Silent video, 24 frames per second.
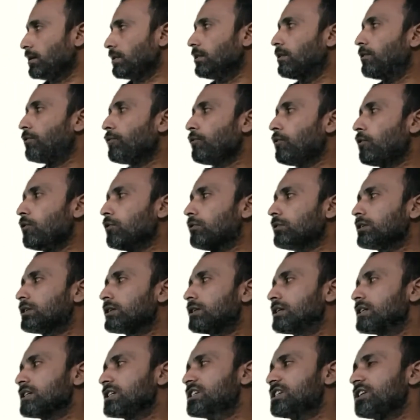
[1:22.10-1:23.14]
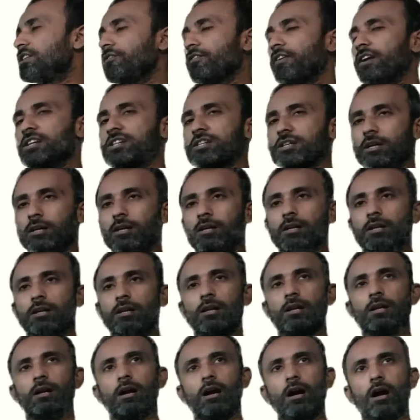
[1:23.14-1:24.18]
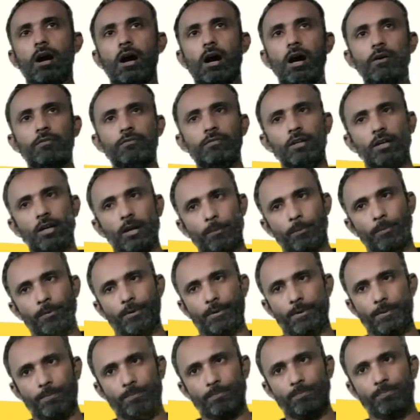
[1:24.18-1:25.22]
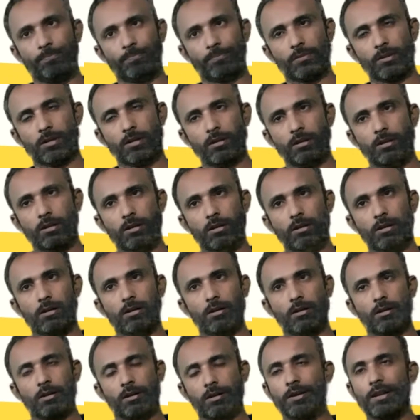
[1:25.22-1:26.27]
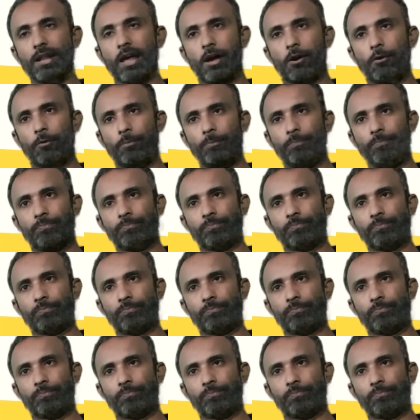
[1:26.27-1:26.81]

the fourth generation of the computer. Now,